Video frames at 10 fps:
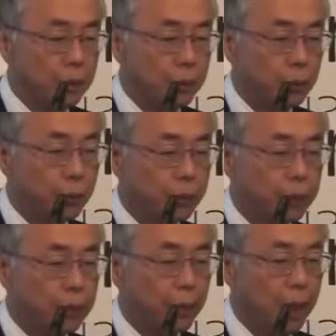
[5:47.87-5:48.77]
to
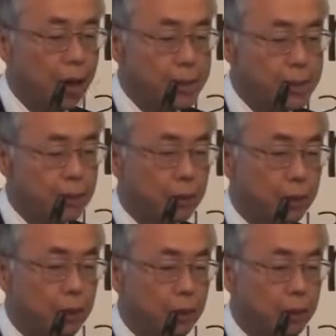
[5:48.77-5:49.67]
create
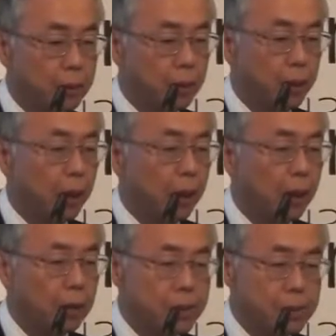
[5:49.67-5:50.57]
excellent TV
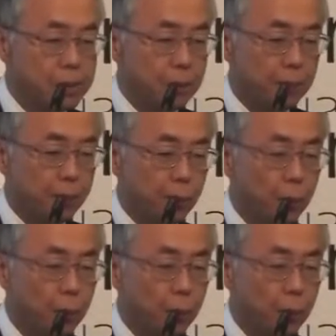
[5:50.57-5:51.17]
ecosystem.